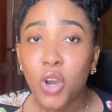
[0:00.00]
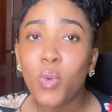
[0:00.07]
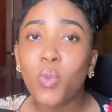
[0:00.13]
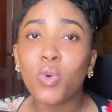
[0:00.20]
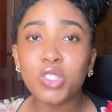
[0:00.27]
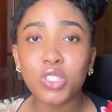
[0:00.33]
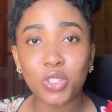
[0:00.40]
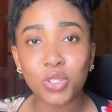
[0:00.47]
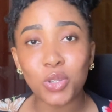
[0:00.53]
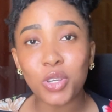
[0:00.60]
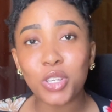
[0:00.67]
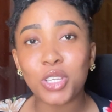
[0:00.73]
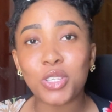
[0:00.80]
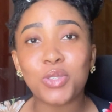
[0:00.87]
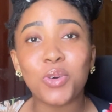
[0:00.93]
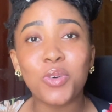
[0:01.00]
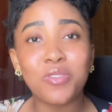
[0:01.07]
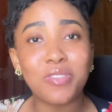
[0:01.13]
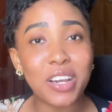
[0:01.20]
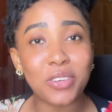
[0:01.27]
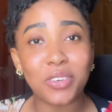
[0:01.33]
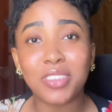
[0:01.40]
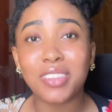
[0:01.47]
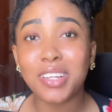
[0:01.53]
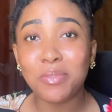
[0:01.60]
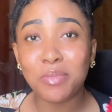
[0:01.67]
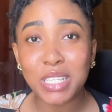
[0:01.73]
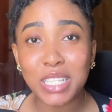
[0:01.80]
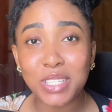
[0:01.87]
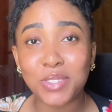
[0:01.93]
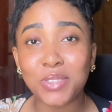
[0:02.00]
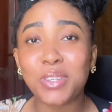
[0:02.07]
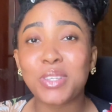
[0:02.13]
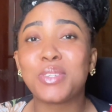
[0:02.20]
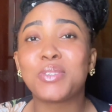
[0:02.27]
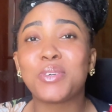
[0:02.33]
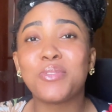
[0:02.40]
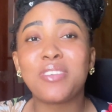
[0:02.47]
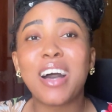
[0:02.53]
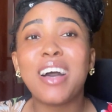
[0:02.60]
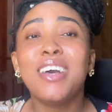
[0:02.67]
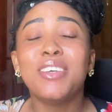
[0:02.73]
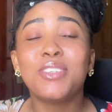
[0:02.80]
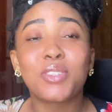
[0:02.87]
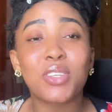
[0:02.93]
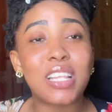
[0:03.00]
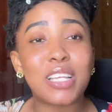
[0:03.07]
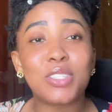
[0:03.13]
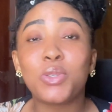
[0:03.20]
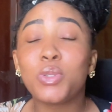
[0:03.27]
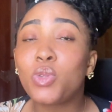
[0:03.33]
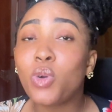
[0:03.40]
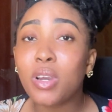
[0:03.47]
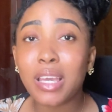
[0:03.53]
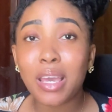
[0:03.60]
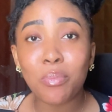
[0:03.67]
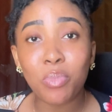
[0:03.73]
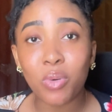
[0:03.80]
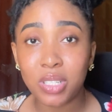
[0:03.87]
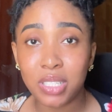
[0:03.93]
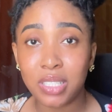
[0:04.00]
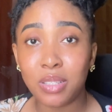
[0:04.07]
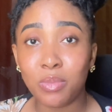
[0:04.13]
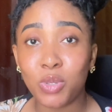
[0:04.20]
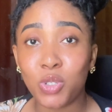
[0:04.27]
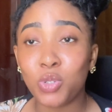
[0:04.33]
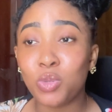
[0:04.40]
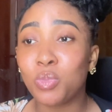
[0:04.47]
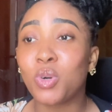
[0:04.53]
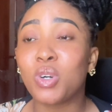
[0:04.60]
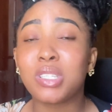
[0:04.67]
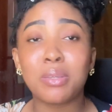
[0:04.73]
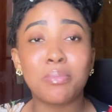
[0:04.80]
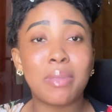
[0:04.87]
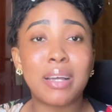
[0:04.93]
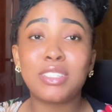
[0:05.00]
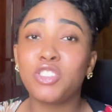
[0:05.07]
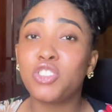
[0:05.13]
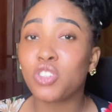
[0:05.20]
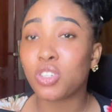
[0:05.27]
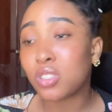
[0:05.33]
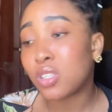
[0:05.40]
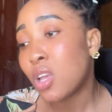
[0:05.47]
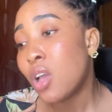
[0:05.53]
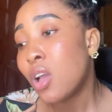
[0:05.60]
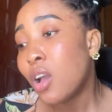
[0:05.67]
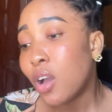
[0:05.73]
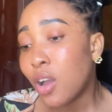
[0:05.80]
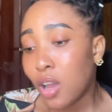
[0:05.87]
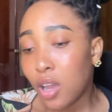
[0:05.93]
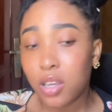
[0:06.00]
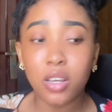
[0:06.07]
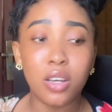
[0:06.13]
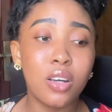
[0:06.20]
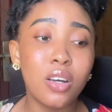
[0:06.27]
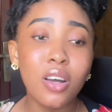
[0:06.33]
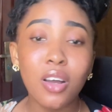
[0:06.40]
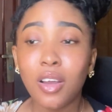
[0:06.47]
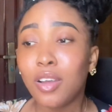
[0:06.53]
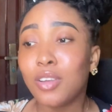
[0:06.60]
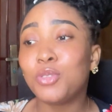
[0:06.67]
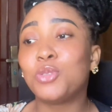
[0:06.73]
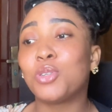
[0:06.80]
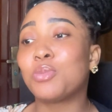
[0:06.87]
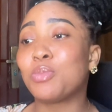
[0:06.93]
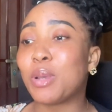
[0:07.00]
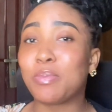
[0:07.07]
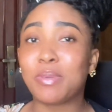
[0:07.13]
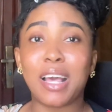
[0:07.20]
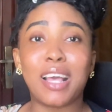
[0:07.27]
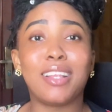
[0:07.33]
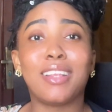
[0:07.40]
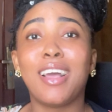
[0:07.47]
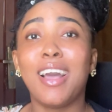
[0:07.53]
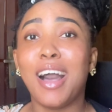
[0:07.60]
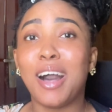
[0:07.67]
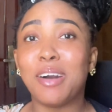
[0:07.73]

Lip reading: Once the song is over, your 3 minute song is over, so that you don't get bored in the between. Because imagine you just be applying,